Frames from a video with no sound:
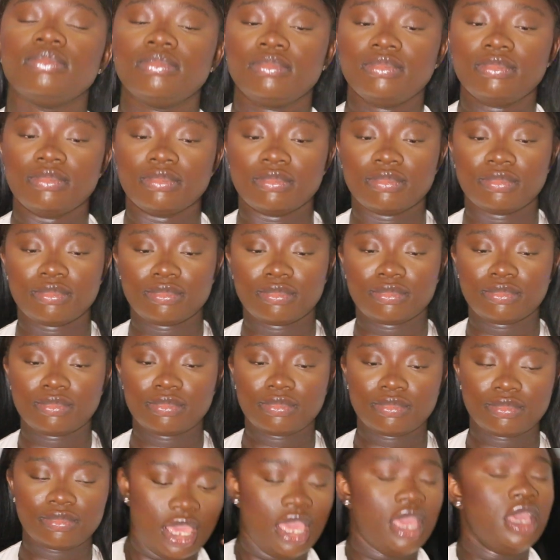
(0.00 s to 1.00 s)
Mm.
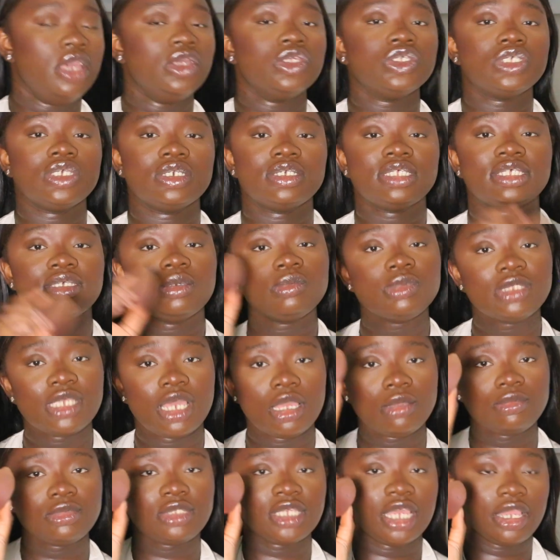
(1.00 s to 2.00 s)
So
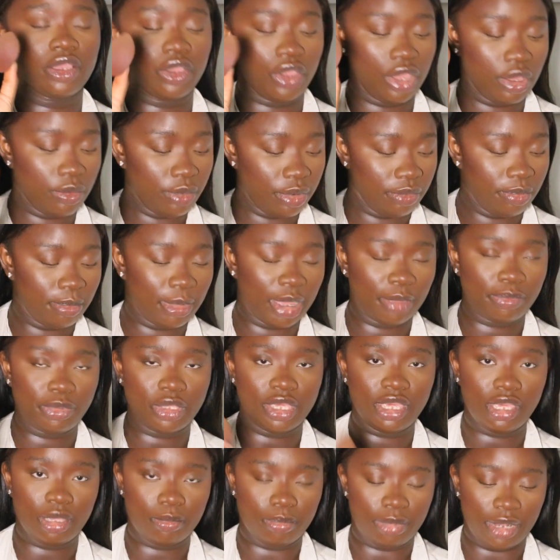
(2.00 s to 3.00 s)
sometimes I go with my
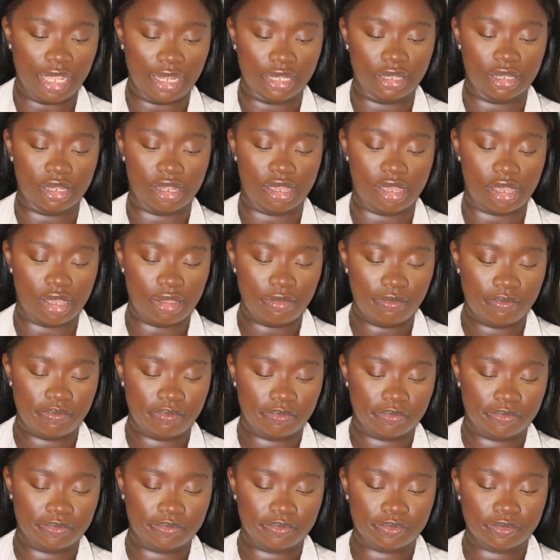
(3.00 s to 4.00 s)
beauty blender
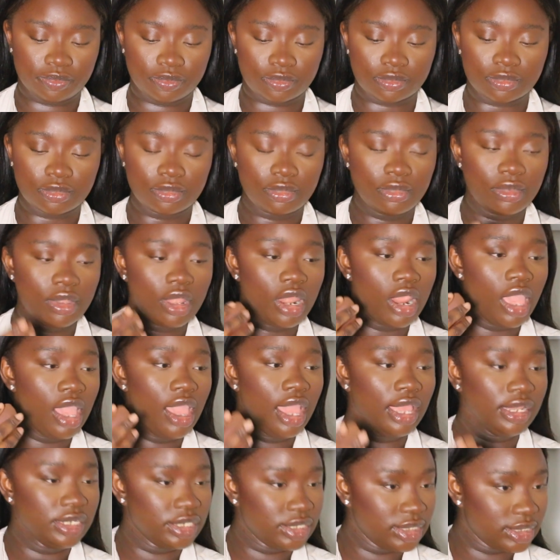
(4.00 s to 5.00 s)

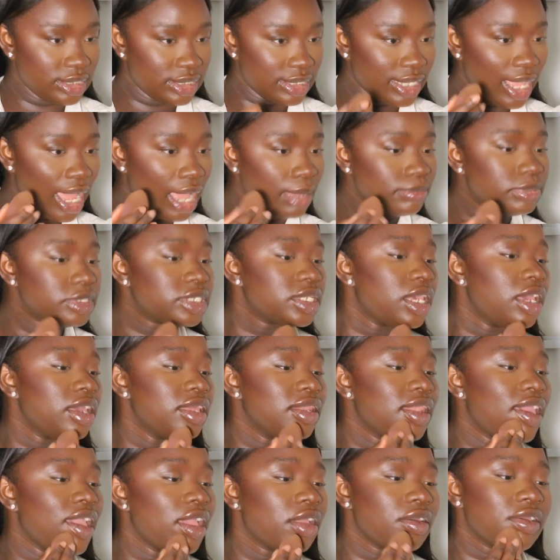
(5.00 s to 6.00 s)
and just dab
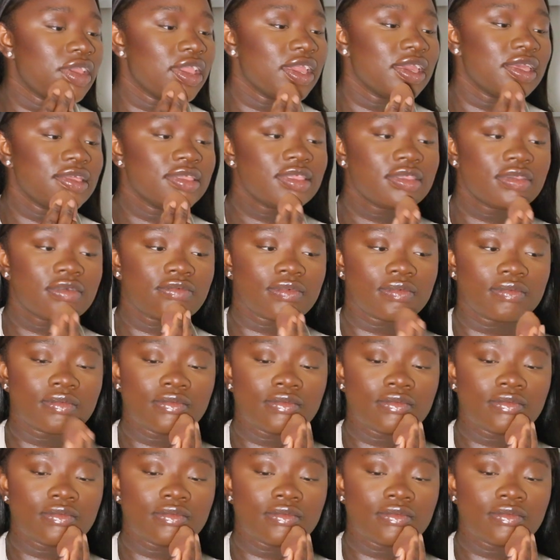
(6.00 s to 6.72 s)
certain areas.